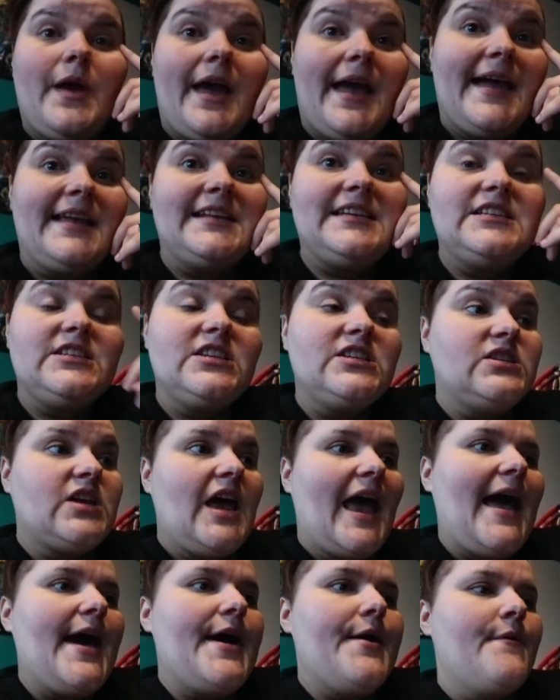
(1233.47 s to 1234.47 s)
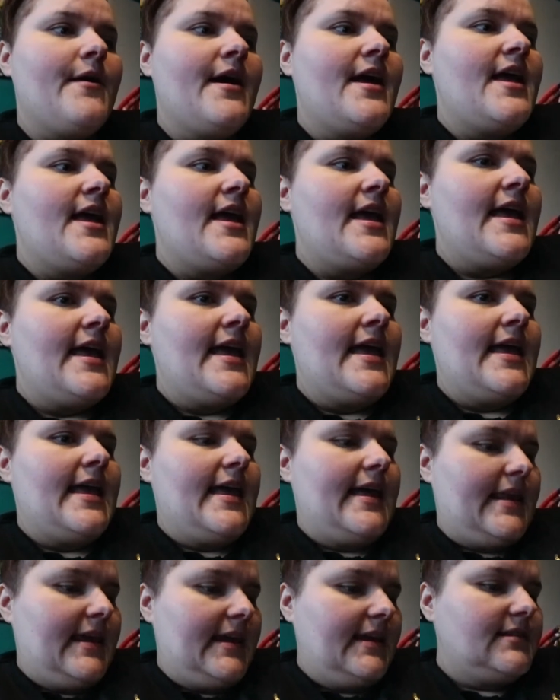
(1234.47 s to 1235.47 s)
and it's just how
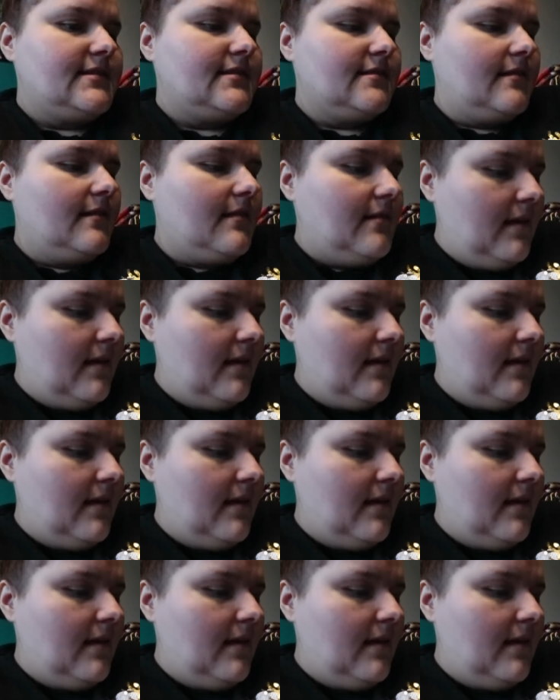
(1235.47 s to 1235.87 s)
it is.